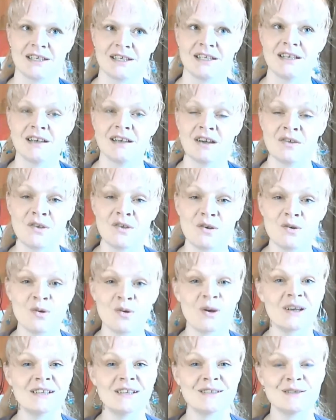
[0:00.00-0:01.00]
Although,
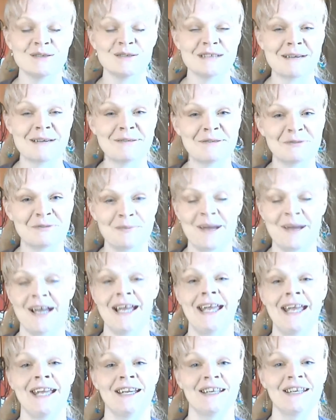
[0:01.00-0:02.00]
according to some of
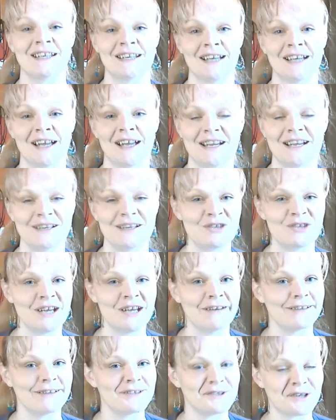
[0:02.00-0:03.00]
my
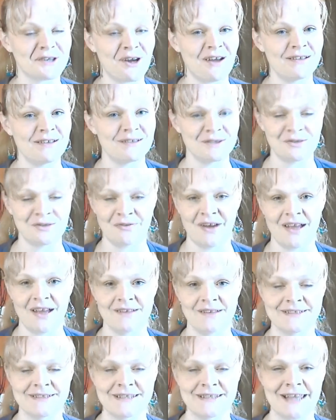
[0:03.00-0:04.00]
cherished college
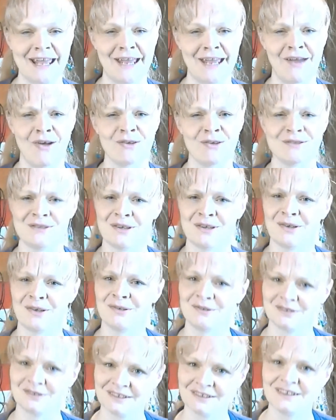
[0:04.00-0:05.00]
friends, they
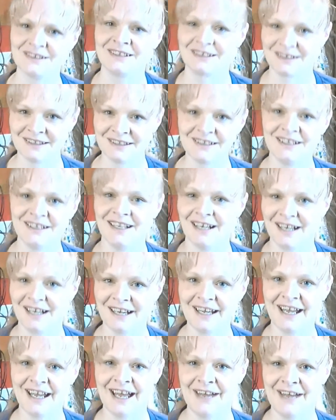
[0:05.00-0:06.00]
also
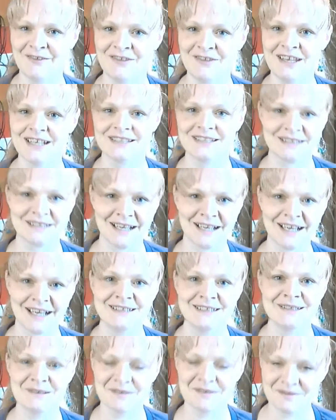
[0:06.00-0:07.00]
have this.
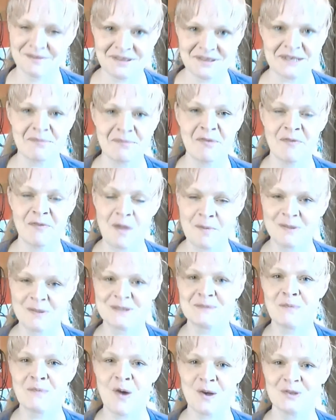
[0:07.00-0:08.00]
Some of them,
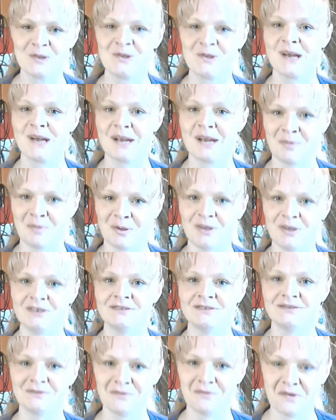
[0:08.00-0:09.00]
it's March or April
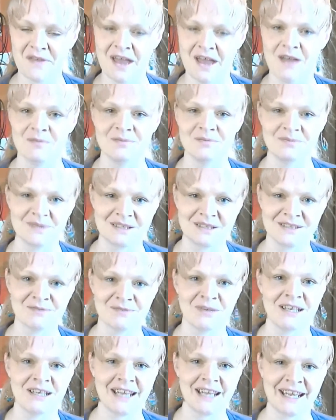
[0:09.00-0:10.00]
for them is
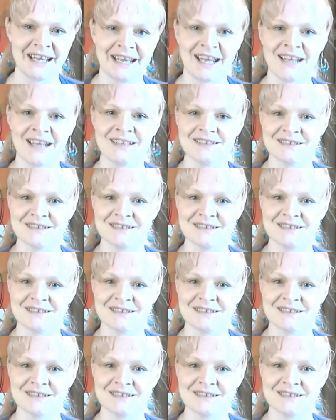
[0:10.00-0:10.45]
when they get,